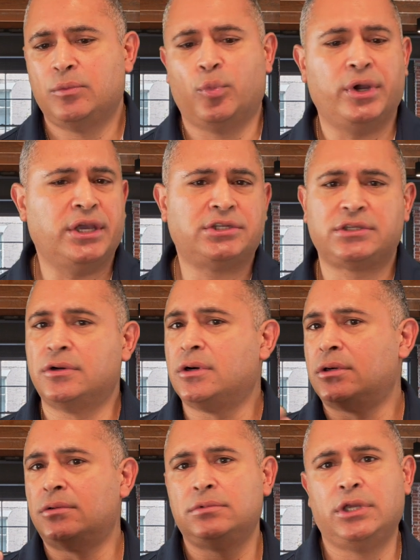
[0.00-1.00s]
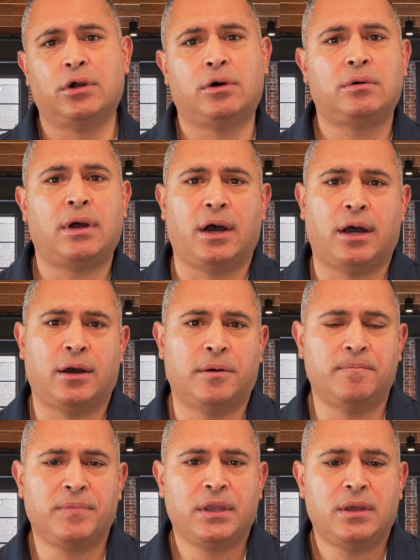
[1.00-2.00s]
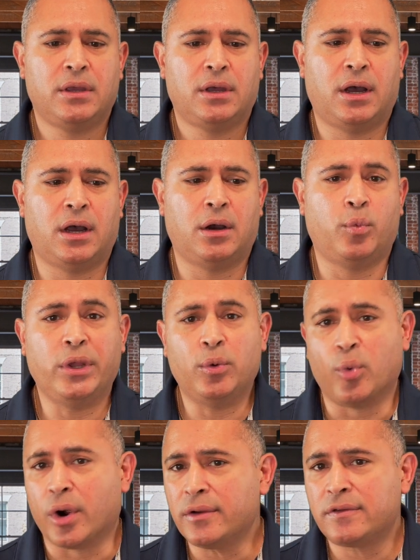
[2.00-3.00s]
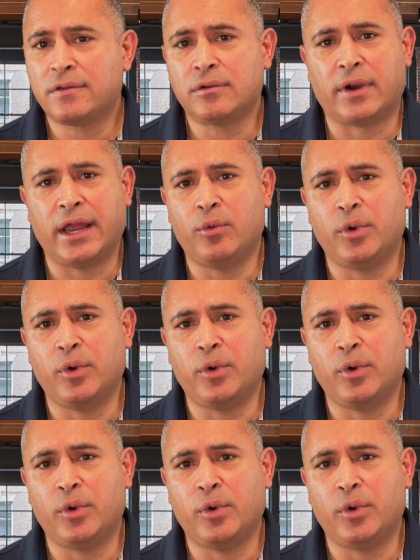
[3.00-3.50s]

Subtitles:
we still, we worked, right?